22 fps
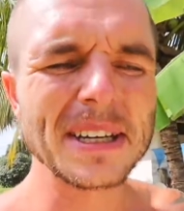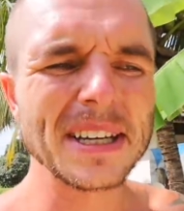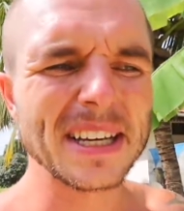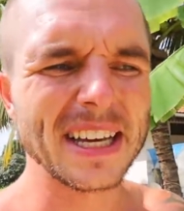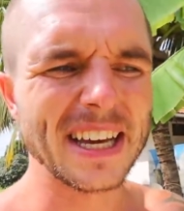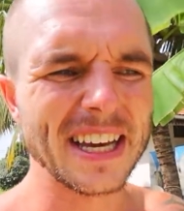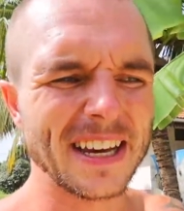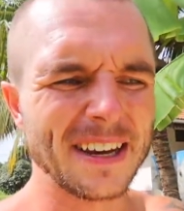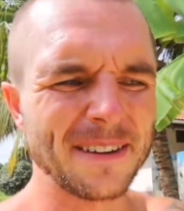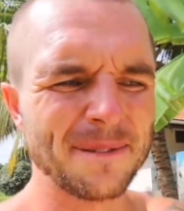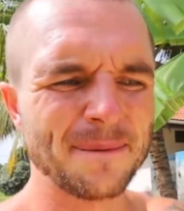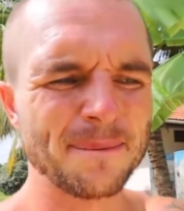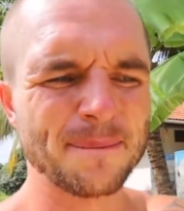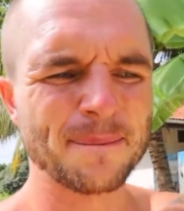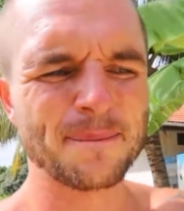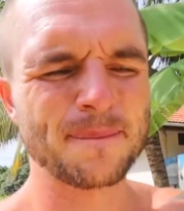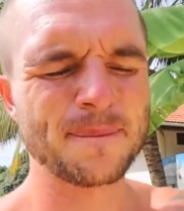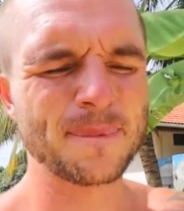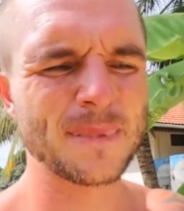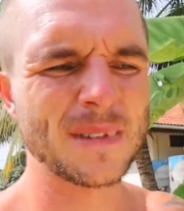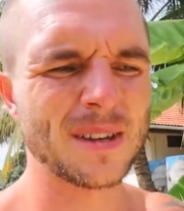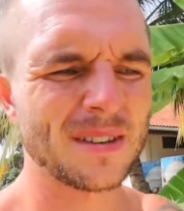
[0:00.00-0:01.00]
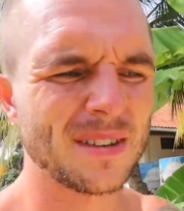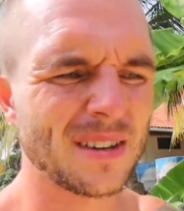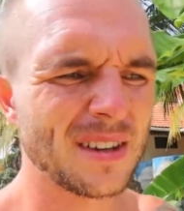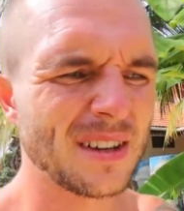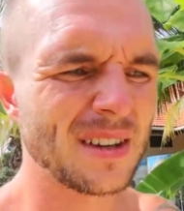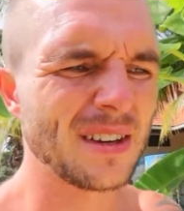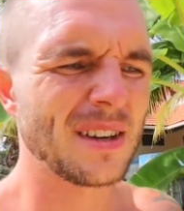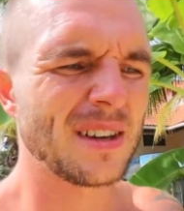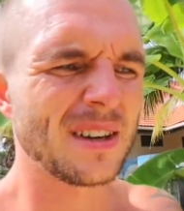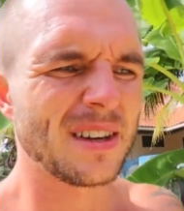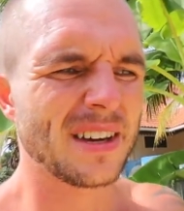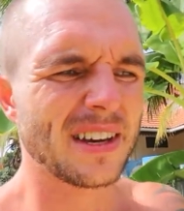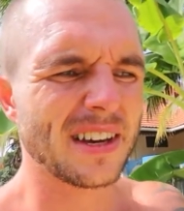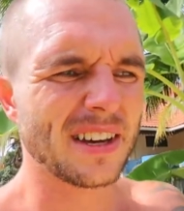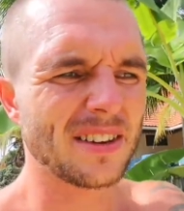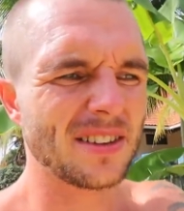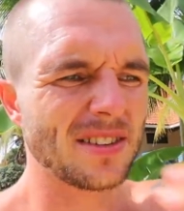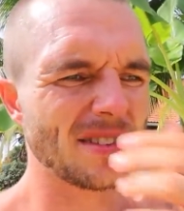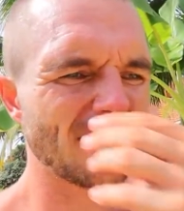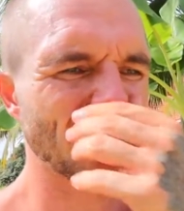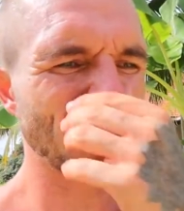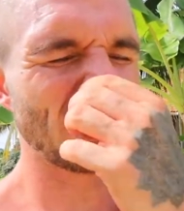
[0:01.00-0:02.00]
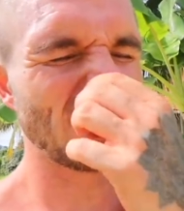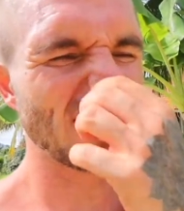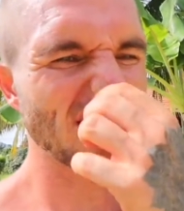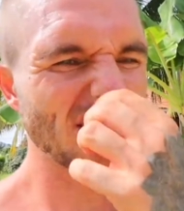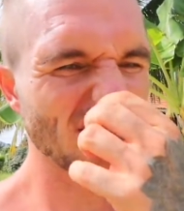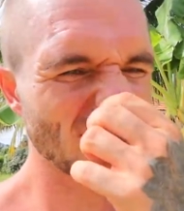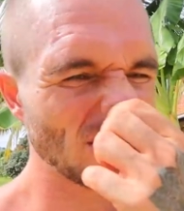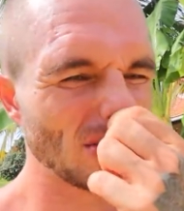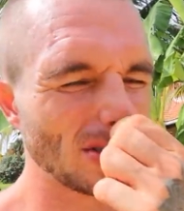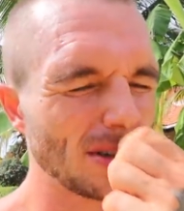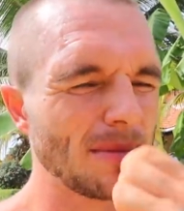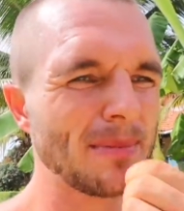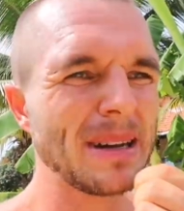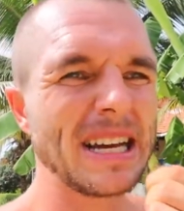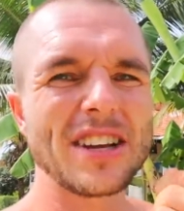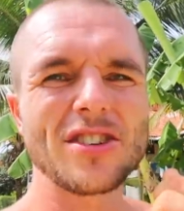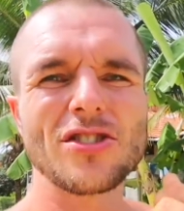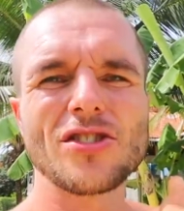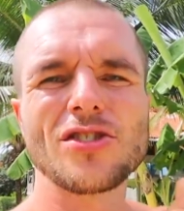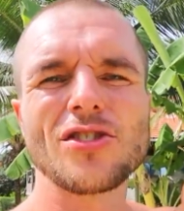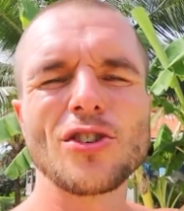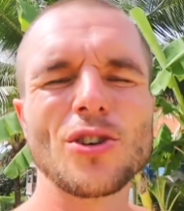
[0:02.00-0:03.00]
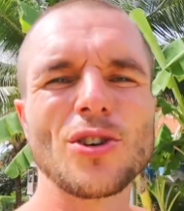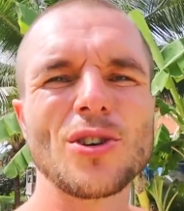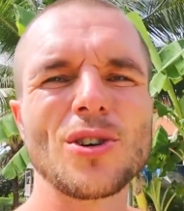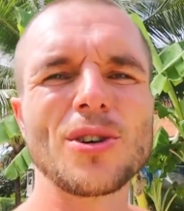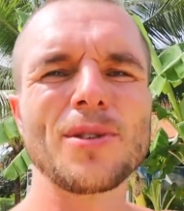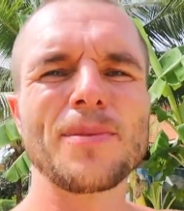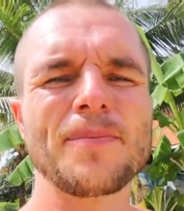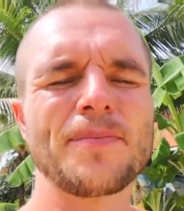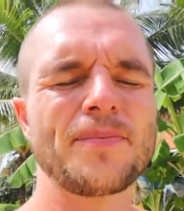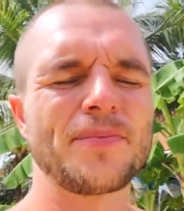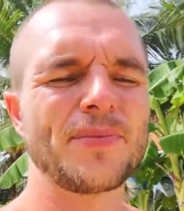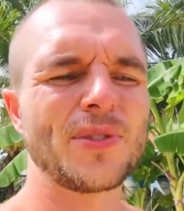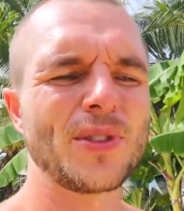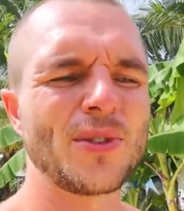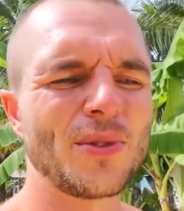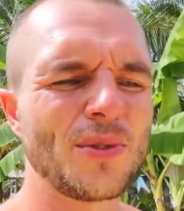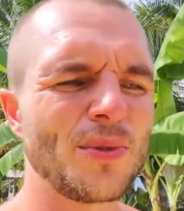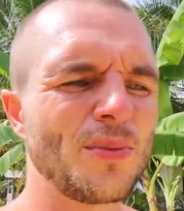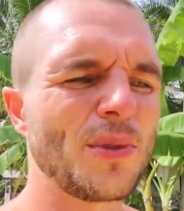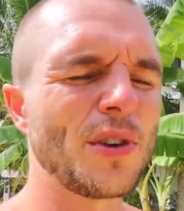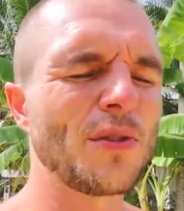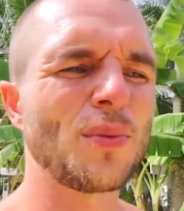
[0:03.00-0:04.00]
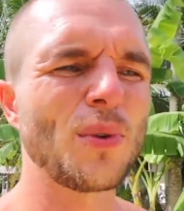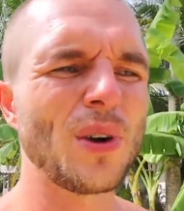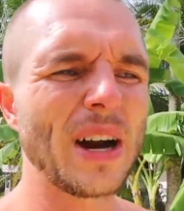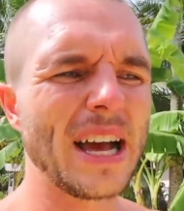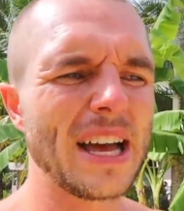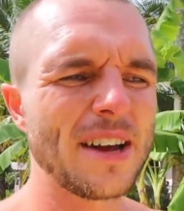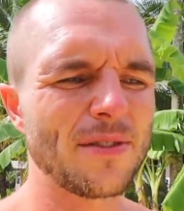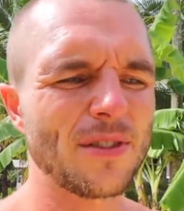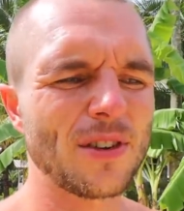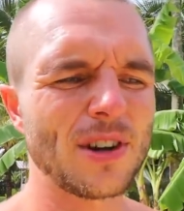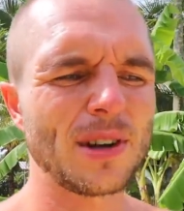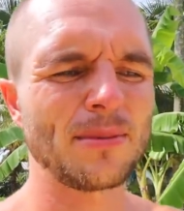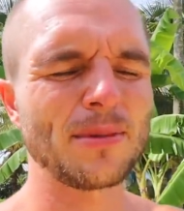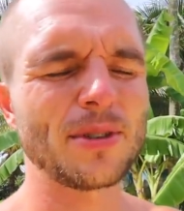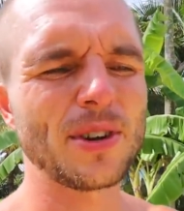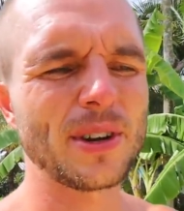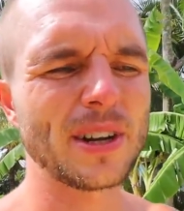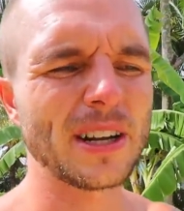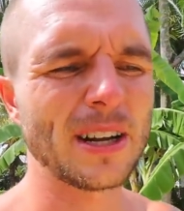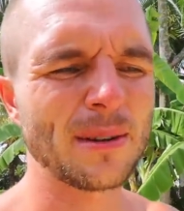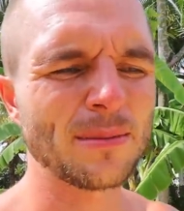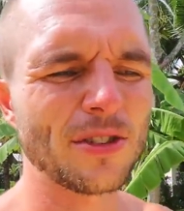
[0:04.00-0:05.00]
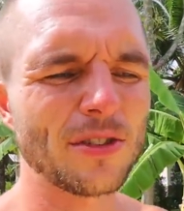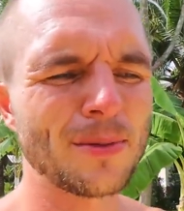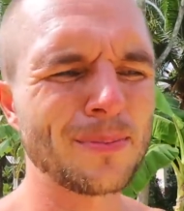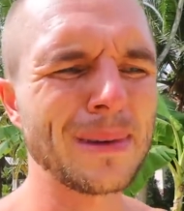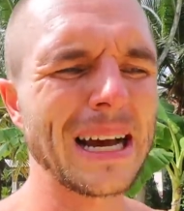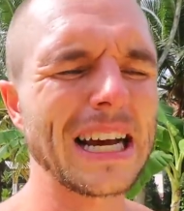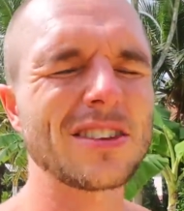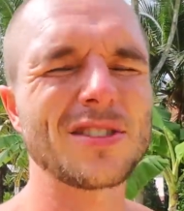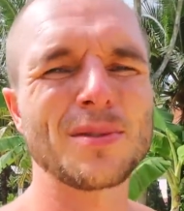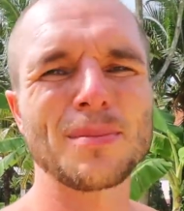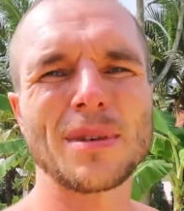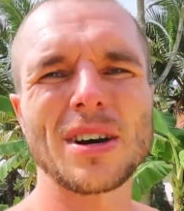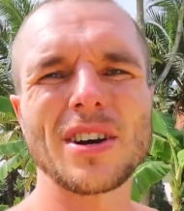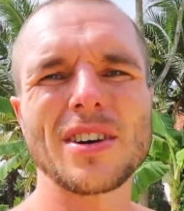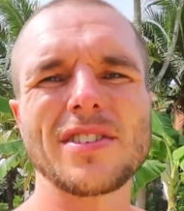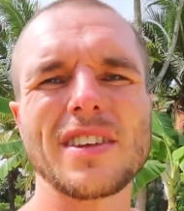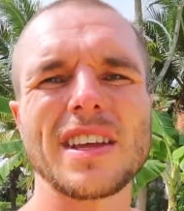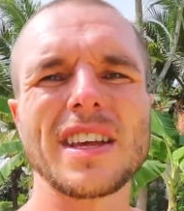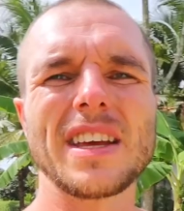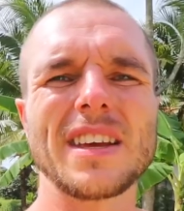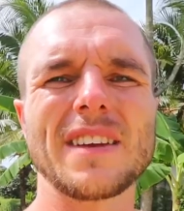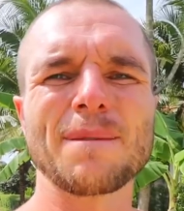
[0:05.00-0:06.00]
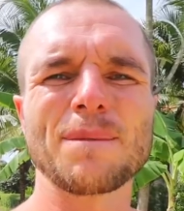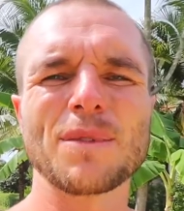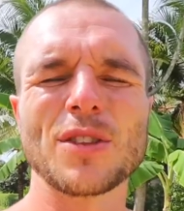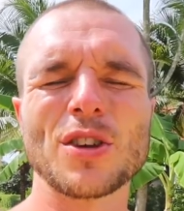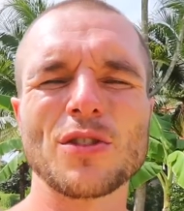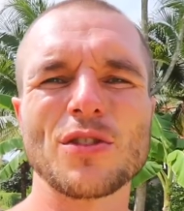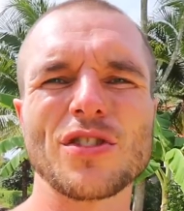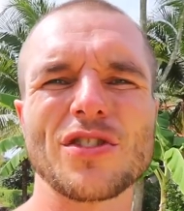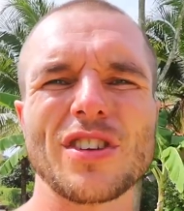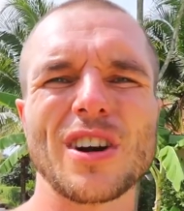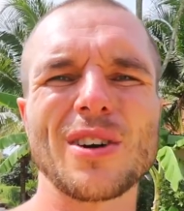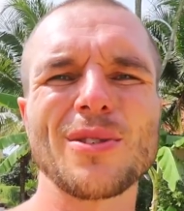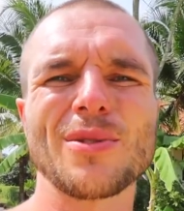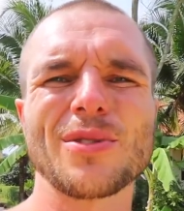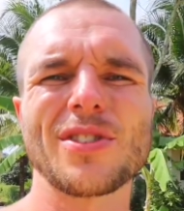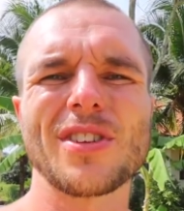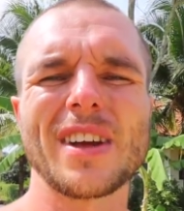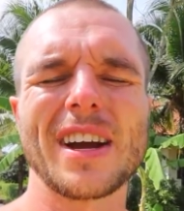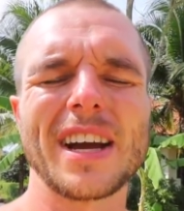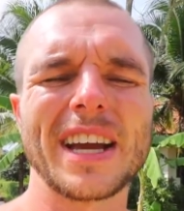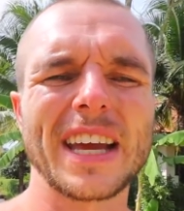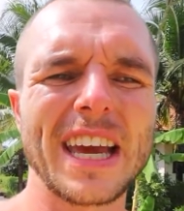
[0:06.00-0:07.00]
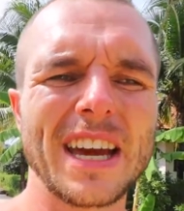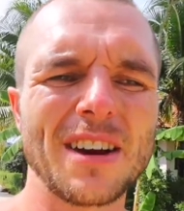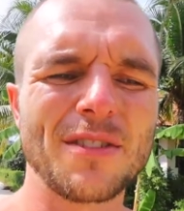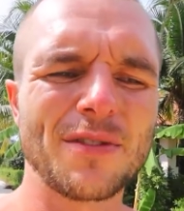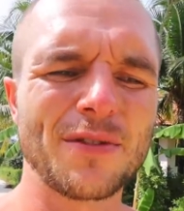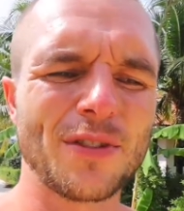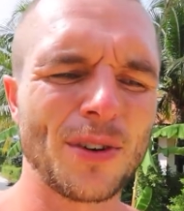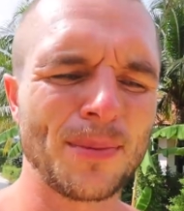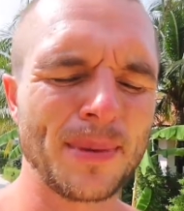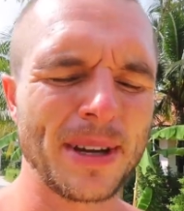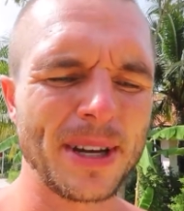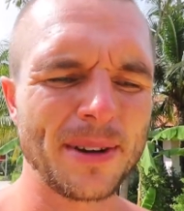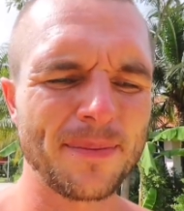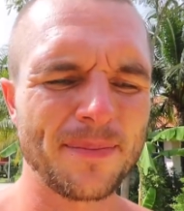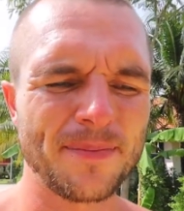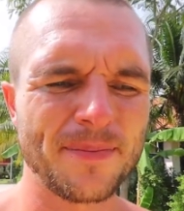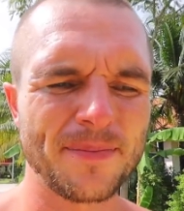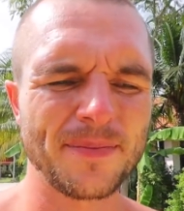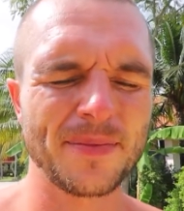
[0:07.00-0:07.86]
Yeah, because I just want to make sure with whatever I'm doing, I'm just maximizing the results that I get from it.